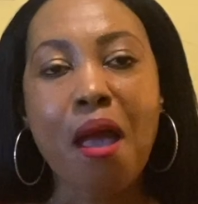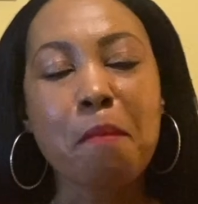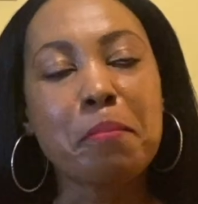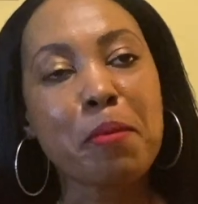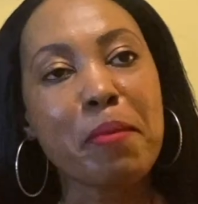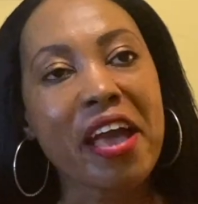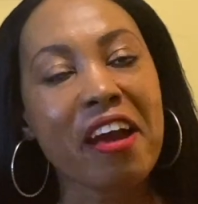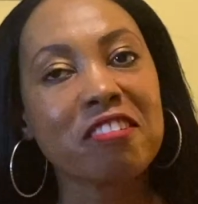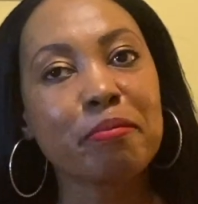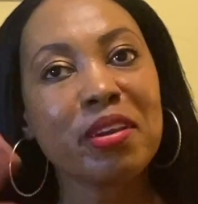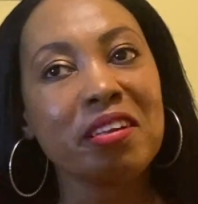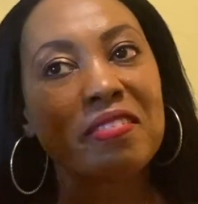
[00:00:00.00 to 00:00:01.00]
But my
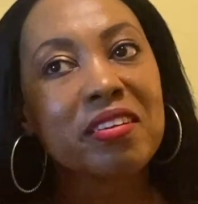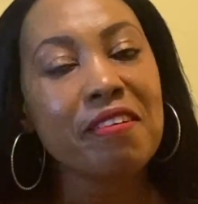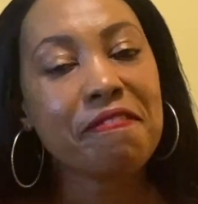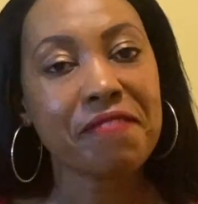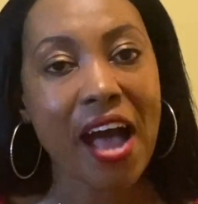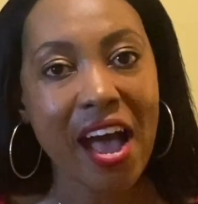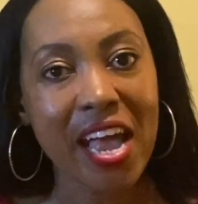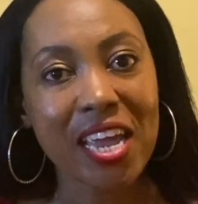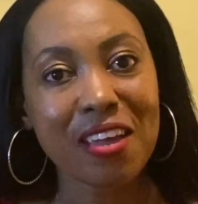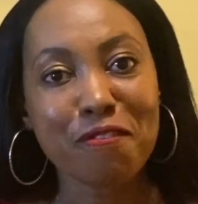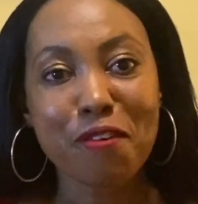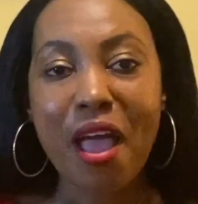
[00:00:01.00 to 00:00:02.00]
husband is in a
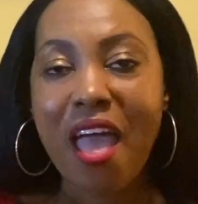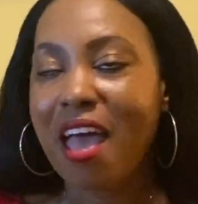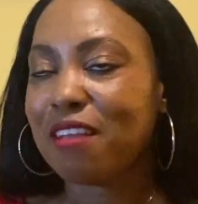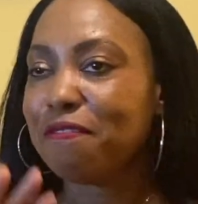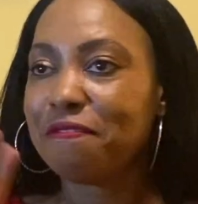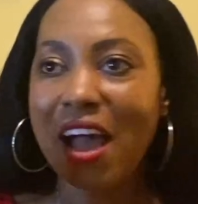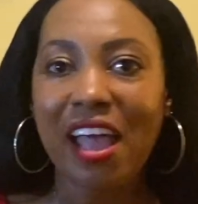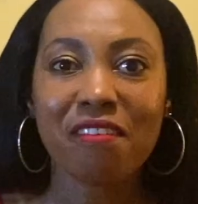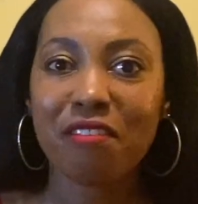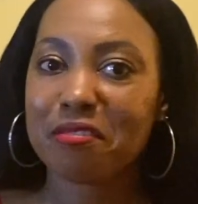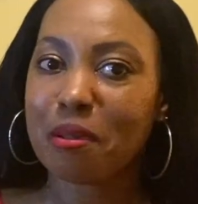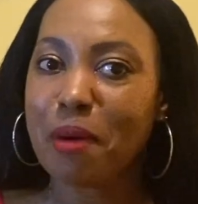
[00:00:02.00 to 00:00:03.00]
five, and
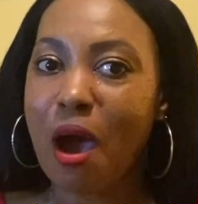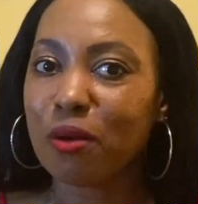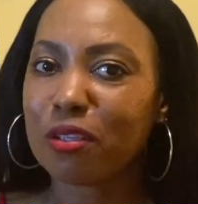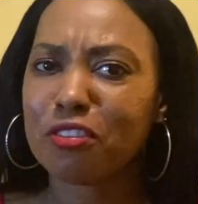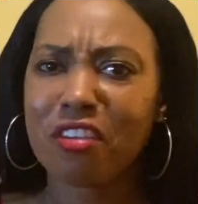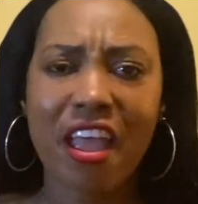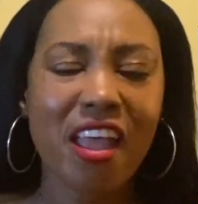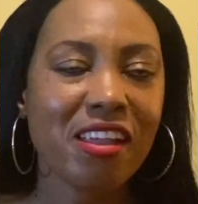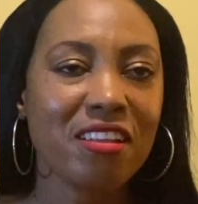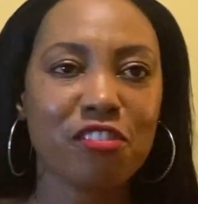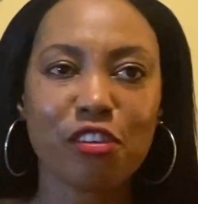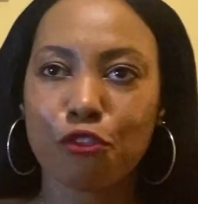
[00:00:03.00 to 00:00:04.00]
five is about
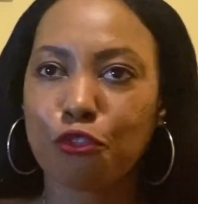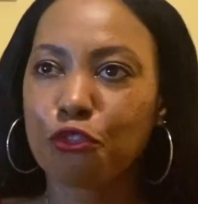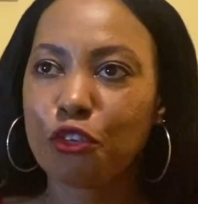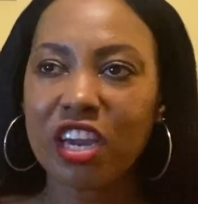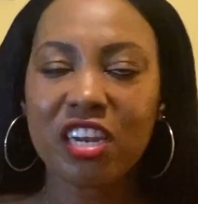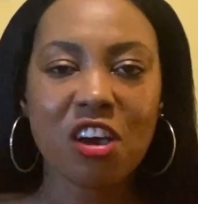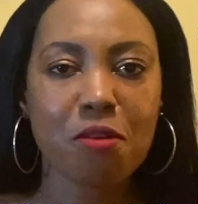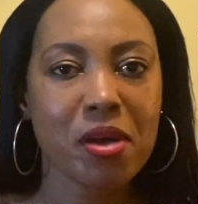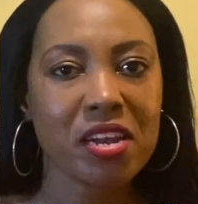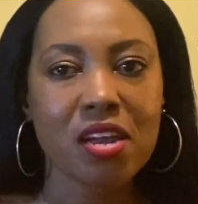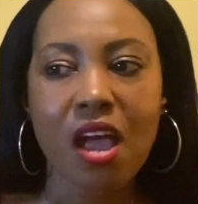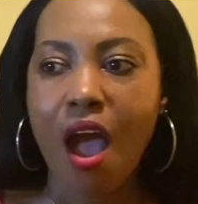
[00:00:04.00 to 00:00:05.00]
change and freedom,
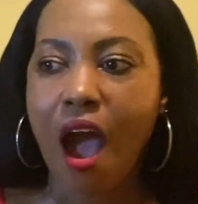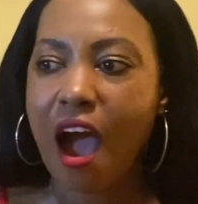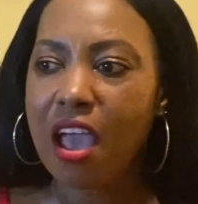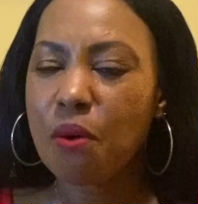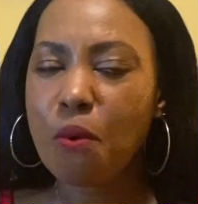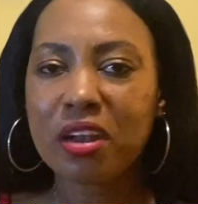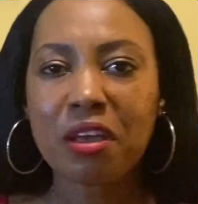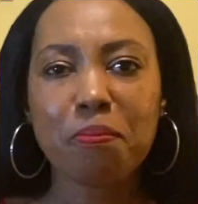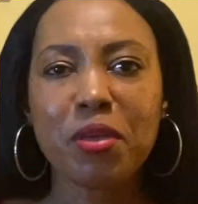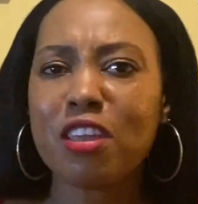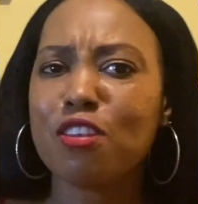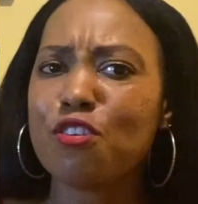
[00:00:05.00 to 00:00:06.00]
and I want to
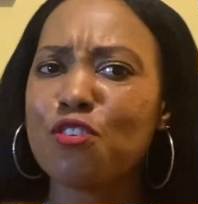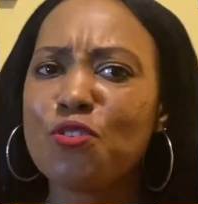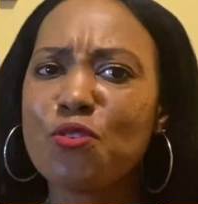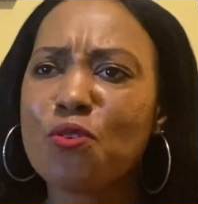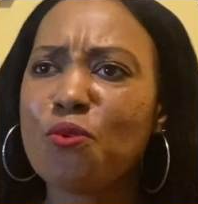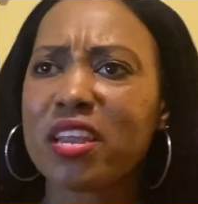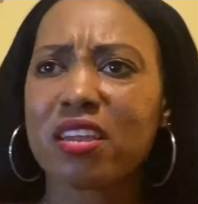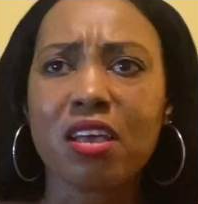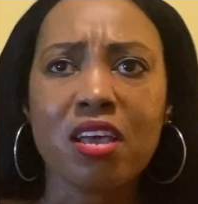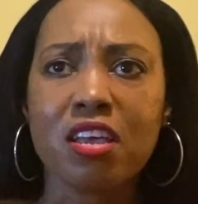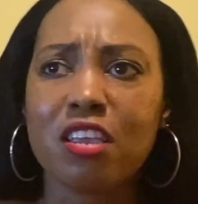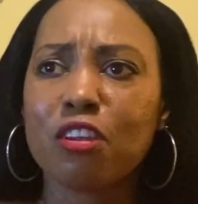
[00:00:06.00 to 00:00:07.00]
be new. And,
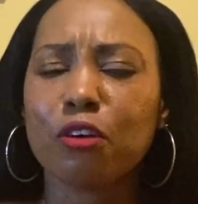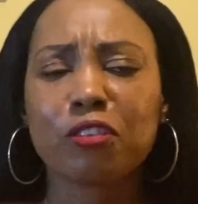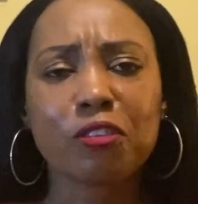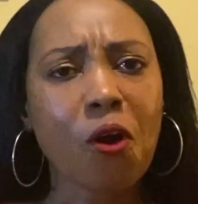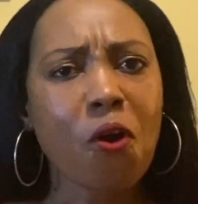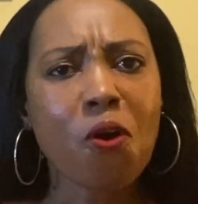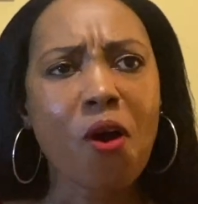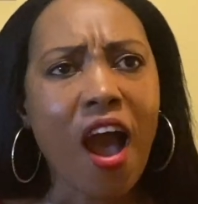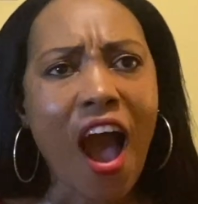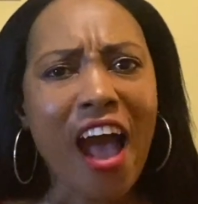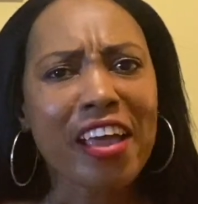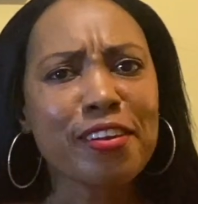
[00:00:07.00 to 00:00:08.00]
you know, so
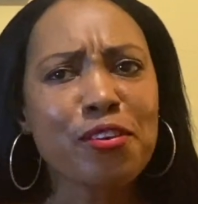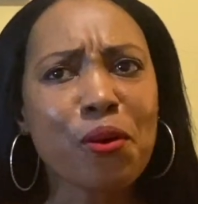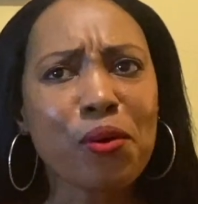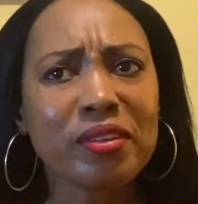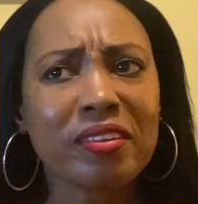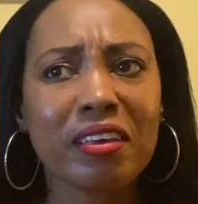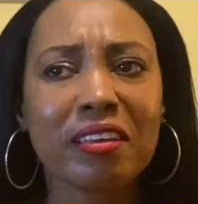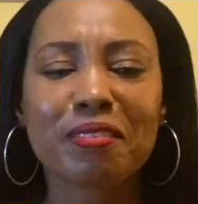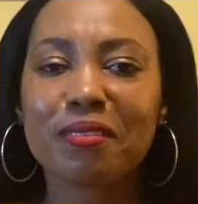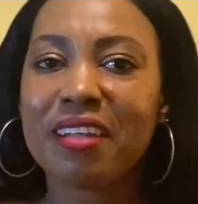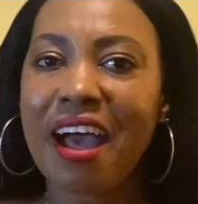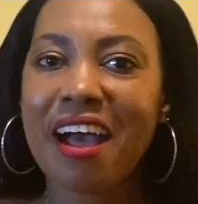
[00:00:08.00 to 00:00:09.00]
I
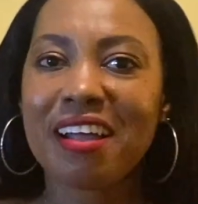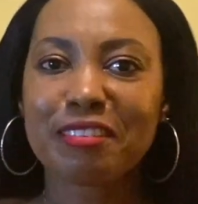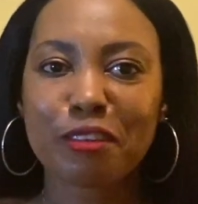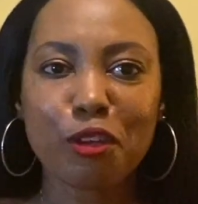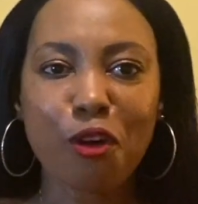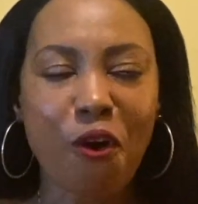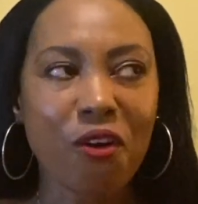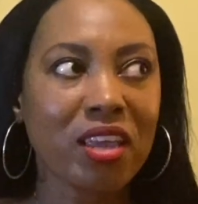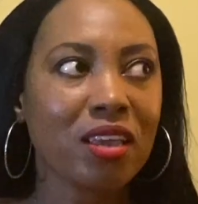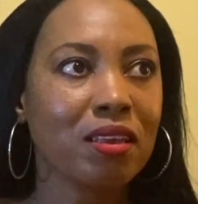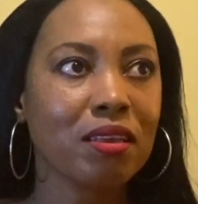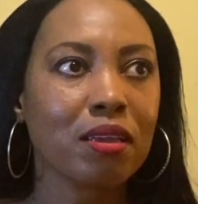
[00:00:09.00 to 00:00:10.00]
noticed that, you know,
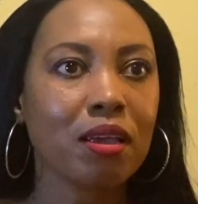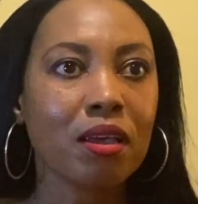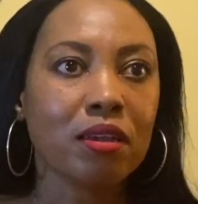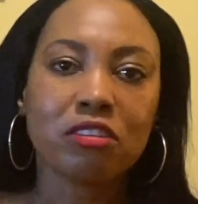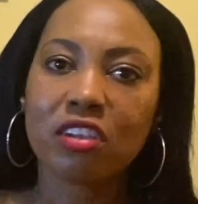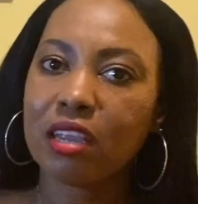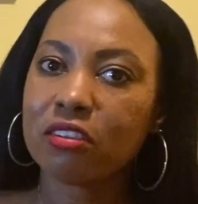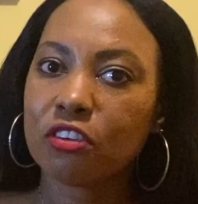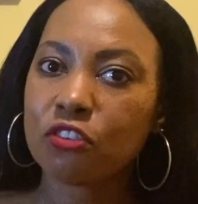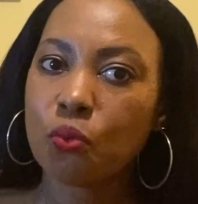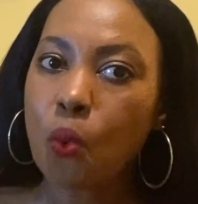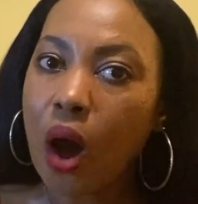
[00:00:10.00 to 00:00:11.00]
he
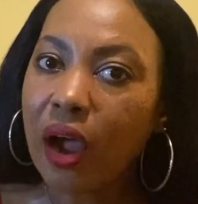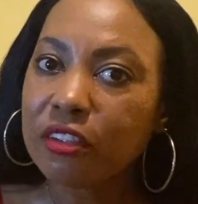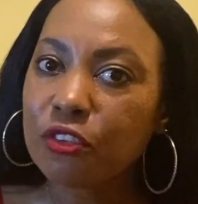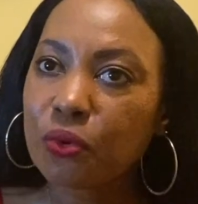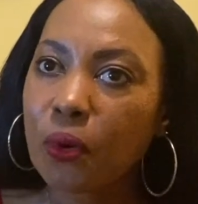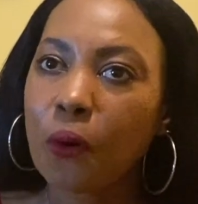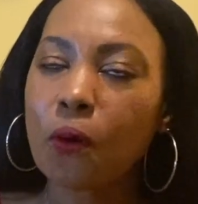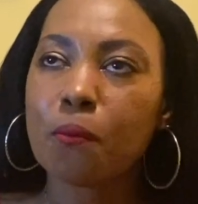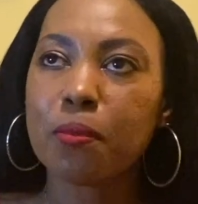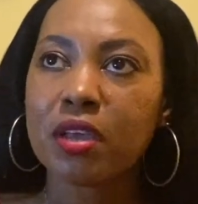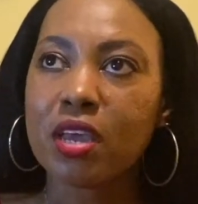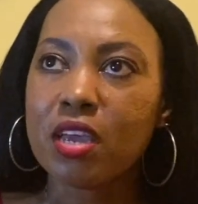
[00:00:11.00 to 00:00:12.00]
changes
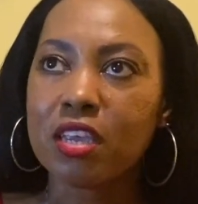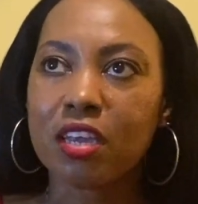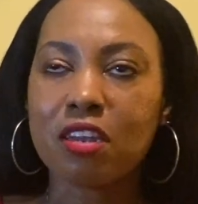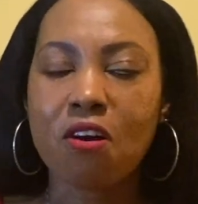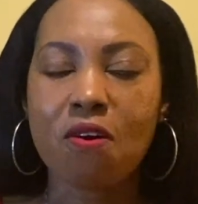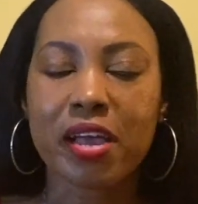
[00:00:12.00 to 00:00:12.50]
wardrobe you know,